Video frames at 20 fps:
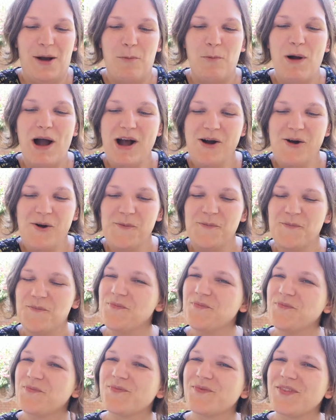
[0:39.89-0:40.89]
Well,
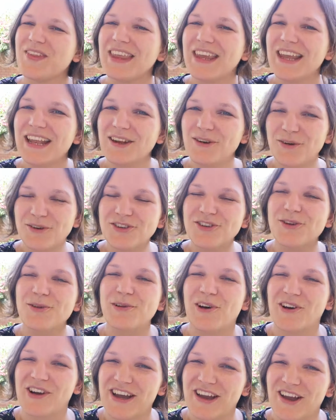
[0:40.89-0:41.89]
not too
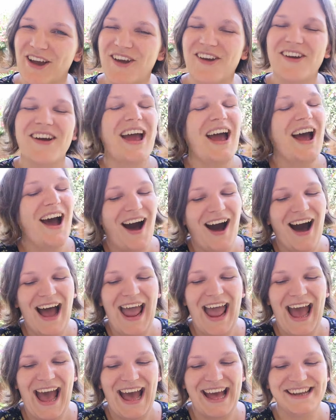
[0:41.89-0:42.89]
long ago, I
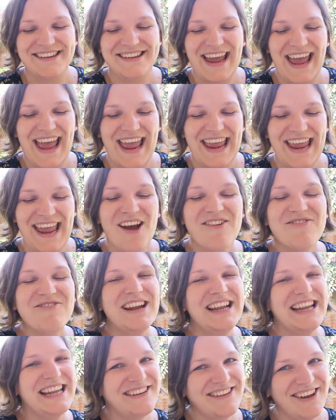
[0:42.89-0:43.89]
had a, a
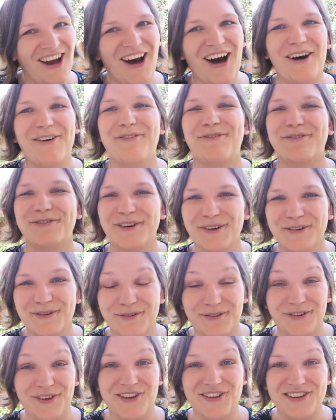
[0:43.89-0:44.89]
really tough
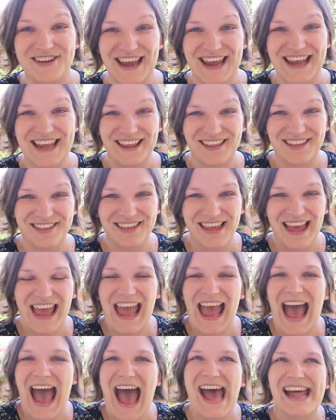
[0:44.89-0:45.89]
few days
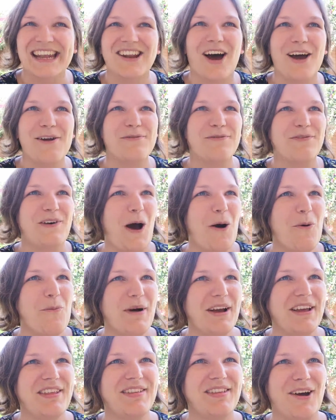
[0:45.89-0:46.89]
and I found
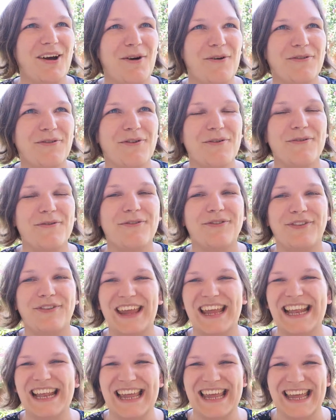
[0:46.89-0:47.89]
myself
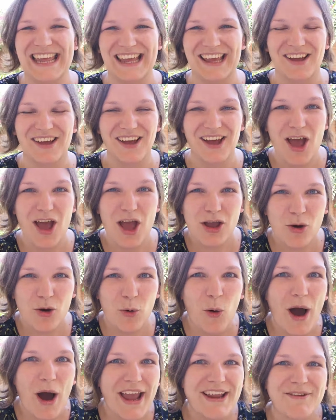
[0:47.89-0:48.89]
feeling
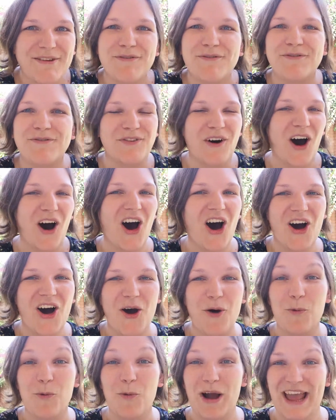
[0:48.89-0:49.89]
quite
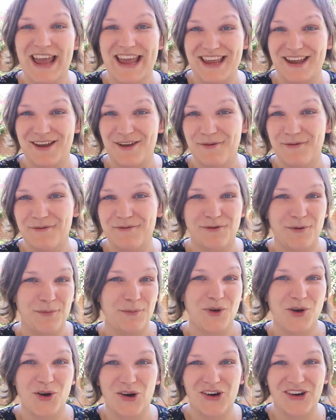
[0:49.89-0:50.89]
far away
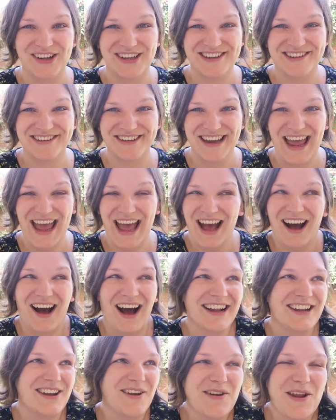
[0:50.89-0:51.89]
from God.
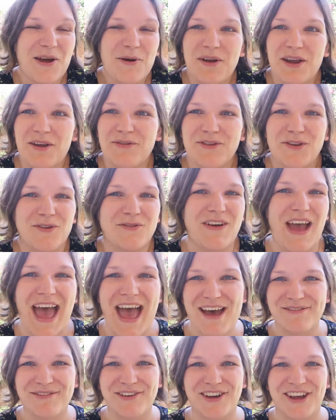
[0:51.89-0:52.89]
I don't know if you've
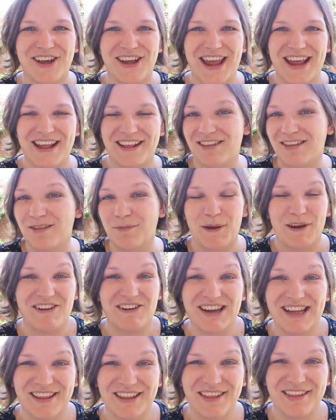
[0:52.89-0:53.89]
ever
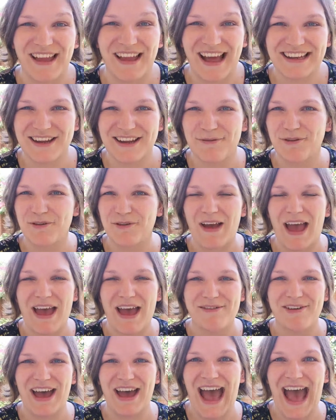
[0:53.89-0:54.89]
experienced that, if you've
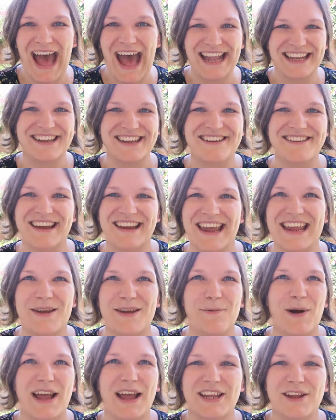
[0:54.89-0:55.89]
ever had a
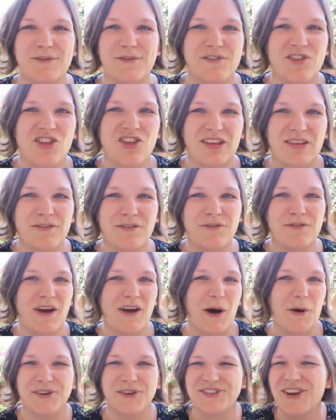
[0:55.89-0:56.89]
day where you've just
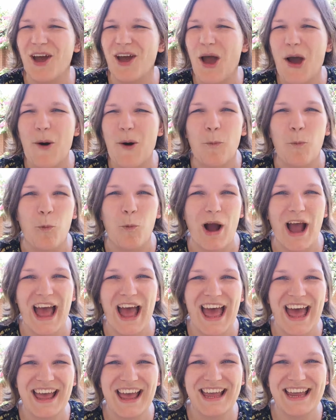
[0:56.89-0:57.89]
felt,
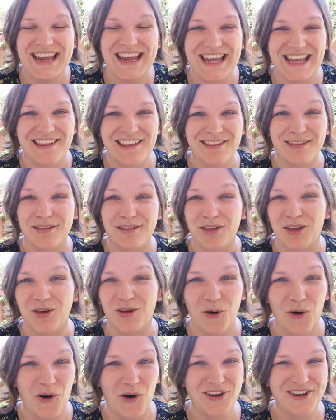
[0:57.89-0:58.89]
where is
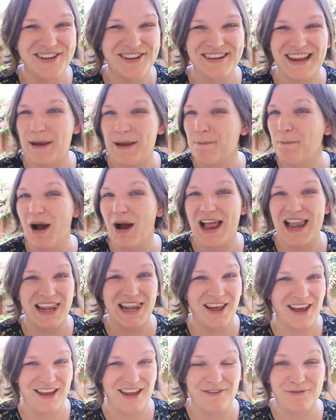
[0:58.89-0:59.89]
God in my
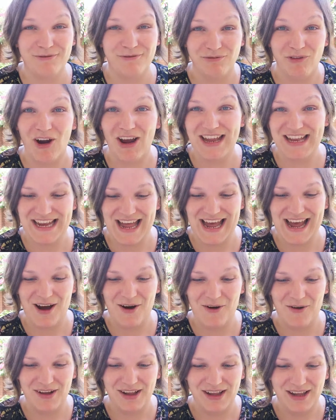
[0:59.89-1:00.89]
life right
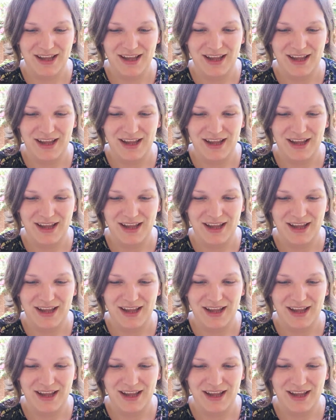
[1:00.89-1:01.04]
now?